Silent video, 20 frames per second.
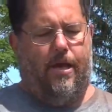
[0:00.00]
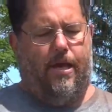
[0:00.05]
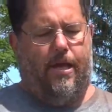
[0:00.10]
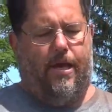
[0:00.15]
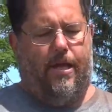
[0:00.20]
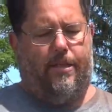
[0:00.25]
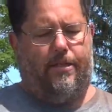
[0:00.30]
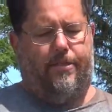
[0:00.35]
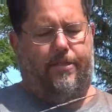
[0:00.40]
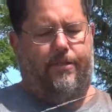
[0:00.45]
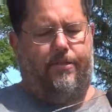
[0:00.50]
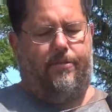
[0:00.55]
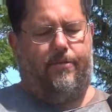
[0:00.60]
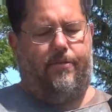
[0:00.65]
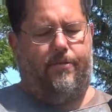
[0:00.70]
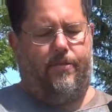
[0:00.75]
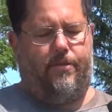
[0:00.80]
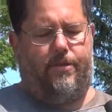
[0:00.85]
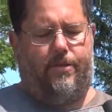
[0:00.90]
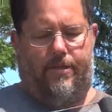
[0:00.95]
It's
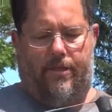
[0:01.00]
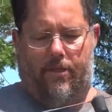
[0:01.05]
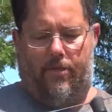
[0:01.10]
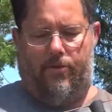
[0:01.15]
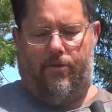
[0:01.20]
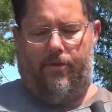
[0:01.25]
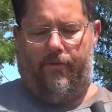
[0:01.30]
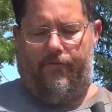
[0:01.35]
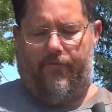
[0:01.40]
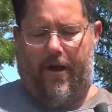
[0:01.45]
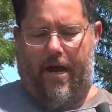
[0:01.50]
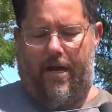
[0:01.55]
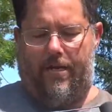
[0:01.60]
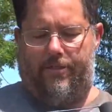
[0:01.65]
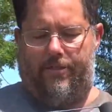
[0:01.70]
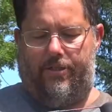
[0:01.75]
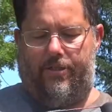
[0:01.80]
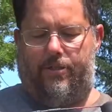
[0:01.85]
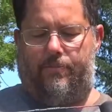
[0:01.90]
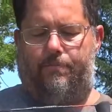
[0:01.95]
still their
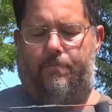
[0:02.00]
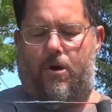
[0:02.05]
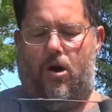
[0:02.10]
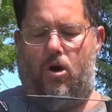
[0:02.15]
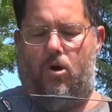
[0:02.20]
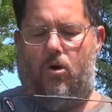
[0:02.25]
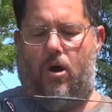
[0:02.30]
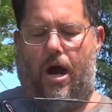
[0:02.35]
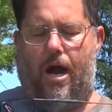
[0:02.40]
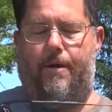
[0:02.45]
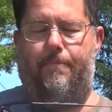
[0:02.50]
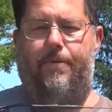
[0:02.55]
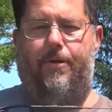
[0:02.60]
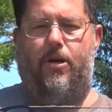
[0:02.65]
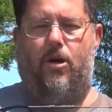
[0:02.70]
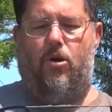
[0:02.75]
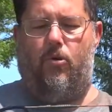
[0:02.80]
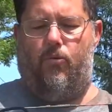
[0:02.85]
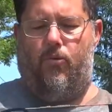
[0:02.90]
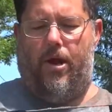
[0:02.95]
fastest bow,
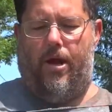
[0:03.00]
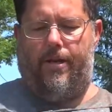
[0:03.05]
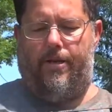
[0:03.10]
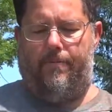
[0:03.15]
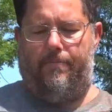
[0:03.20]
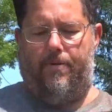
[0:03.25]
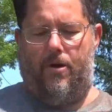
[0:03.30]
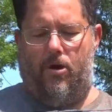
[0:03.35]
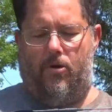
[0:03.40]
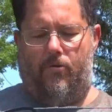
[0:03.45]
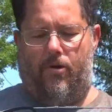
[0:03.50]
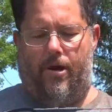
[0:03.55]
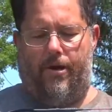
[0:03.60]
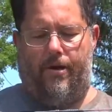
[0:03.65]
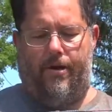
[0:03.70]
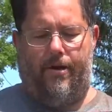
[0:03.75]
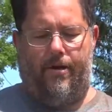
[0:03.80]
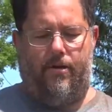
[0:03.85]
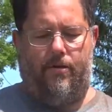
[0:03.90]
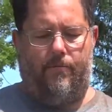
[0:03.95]
IBO rated bow right
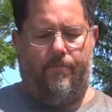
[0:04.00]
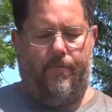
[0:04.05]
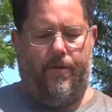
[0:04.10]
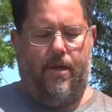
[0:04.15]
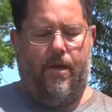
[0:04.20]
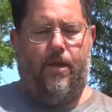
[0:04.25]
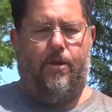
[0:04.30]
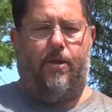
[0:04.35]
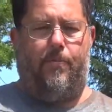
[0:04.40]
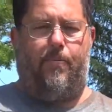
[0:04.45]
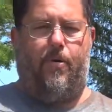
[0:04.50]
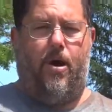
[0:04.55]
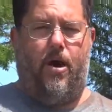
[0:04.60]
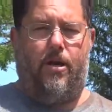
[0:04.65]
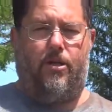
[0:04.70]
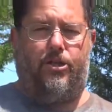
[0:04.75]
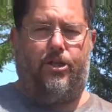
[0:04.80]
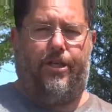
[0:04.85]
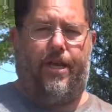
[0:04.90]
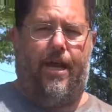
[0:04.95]
now.
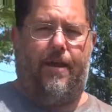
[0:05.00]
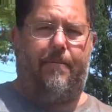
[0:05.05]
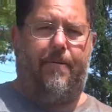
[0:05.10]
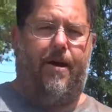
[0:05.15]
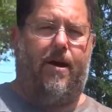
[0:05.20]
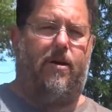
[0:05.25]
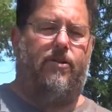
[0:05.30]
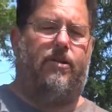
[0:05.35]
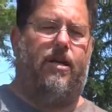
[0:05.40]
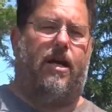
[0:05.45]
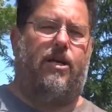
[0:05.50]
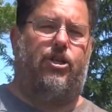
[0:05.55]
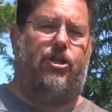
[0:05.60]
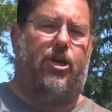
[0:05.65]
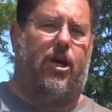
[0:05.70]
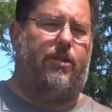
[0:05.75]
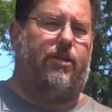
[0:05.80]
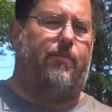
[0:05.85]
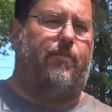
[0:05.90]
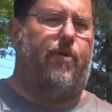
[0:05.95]
Prodigy came out. I
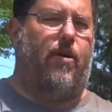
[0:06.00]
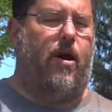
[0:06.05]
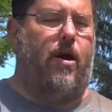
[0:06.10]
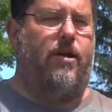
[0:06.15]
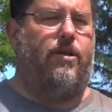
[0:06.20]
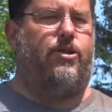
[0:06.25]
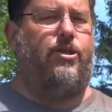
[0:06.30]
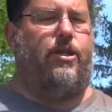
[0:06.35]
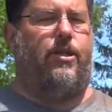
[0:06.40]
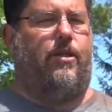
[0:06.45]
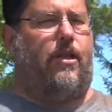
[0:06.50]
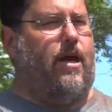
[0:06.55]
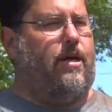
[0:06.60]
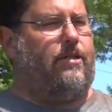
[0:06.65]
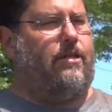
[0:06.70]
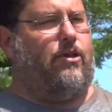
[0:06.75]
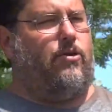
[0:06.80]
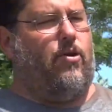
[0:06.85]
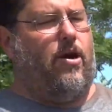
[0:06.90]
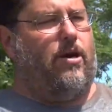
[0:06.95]
shot the Prodigy and
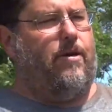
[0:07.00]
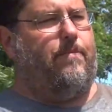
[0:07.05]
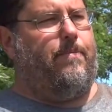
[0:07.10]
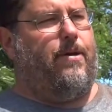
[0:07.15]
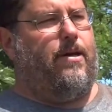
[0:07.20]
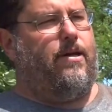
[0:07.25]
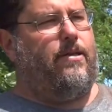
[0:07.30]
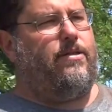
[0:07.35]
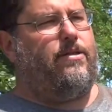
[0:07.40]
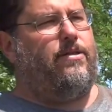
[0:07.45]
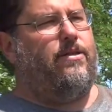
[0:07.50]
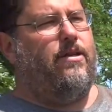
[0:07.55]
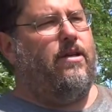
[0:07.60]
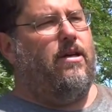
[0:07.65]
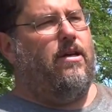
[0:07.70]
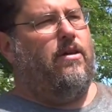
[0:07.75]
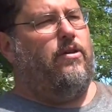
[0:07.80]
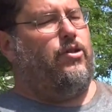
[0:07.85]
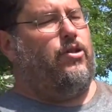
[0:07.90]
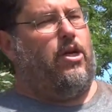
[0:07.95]
liked it quite a bit.
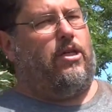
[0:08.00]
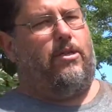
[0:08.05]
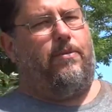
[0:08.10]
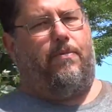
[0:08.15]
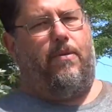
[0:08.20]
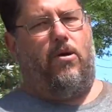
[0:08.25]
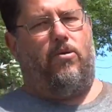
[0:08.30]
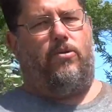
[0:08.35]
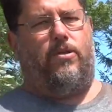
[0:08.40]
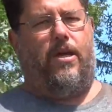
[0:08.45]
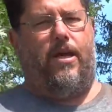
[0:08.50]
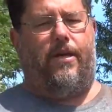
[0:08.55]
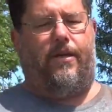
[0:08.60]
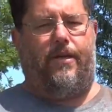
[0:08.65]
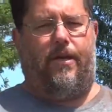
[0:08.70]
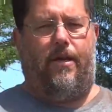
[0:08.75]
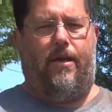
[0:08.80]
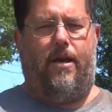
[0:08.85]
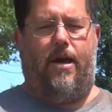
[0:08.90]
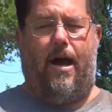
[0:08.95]
Shot the
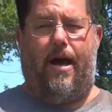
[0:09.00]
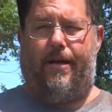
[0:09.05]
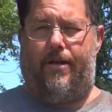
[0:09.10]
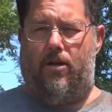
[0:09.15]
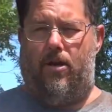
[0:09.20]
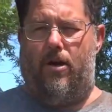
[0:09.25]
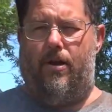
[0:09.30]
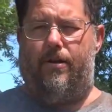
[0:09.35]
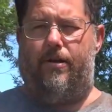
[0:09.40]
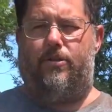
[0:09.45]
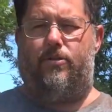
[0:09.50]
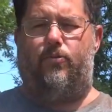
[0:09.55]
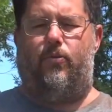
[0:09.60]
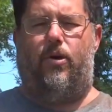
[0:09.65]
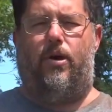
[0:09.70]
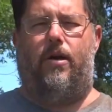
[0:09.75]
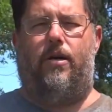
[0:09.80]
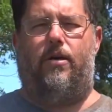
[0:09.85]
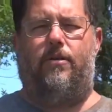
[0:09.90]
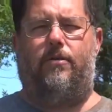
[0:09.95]
Bowtech Icon as
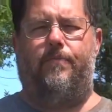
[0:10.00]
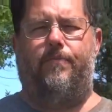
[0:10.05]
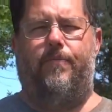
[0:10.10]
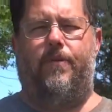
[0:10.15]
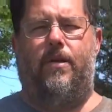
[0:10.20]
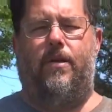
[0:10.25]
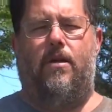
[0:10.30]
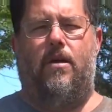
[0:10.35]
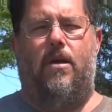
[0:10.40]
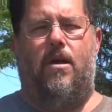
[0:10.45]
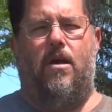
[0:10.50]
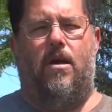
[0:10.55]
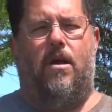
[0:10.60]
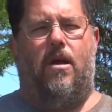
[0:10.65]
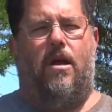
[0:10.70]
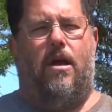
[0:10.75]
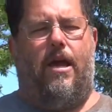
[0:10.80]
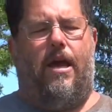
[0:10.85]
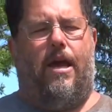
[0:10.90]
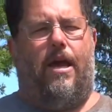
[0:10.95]
well,
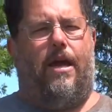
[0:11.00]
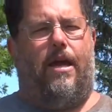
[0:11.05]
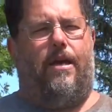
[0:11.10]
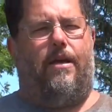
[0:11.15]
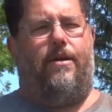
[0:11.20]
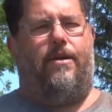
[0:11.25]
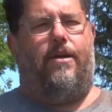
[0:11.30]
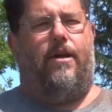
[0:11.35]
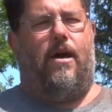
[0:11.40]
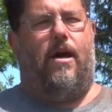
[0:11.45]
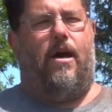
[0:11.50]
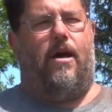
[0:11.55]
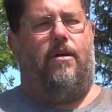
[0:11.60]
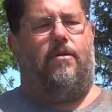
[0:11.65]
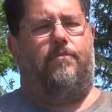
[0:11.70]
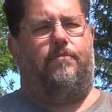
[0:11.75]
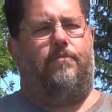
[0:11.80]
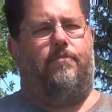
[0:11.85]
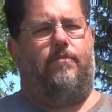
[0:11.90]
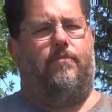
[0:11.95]
and
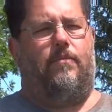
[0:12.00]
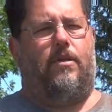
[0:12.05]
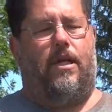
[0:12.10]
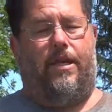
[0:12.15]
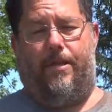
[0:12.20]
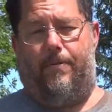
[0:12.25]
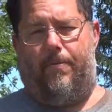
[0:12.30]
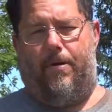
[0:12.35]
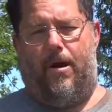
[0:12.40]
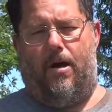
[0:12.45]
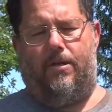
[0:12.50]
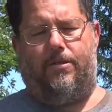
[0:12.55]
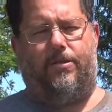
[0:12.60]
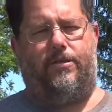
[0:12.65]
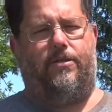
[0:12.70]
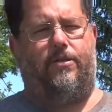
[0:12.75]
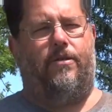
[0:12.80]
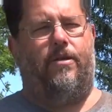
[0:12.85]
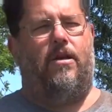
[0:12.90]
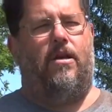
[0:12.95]
the
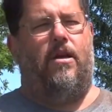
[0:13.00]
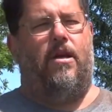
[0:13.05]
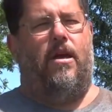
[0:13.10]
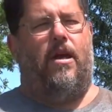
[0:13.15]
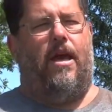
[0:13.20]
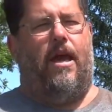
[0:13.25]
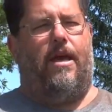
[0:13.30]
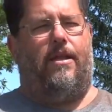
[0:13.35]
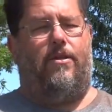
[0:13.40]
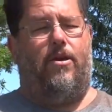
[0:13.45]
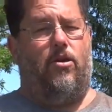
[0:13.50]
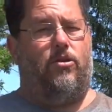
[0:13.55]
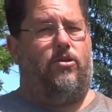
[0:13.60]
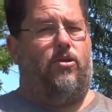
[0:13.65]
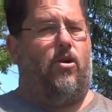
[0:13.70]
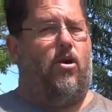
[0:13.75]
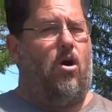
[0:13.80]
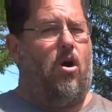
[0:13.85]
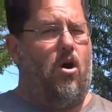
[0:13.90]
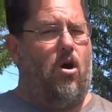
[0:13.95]
Boss. And those
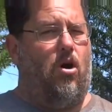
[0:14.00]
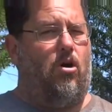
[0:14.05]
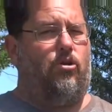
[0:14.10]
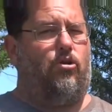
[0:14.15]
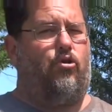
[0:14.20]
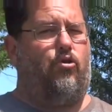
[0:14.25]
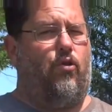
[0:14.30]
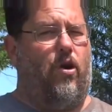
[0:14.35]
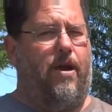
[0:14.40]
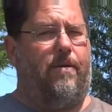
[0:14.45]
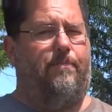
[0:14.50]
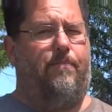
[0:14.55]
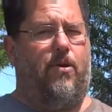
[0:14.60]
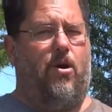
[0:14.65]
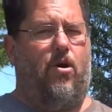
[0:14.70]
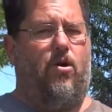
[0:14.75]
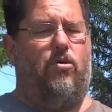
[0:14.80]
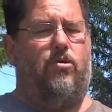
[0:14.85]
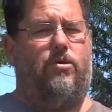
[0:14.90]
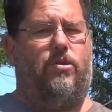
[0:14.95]
are all great
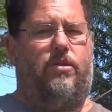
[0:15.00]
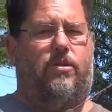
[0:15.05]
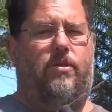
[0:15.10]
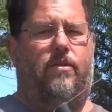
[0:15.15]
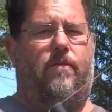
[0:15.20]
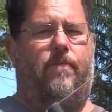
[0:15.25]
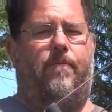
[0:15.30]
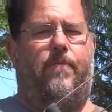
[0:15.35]
bows.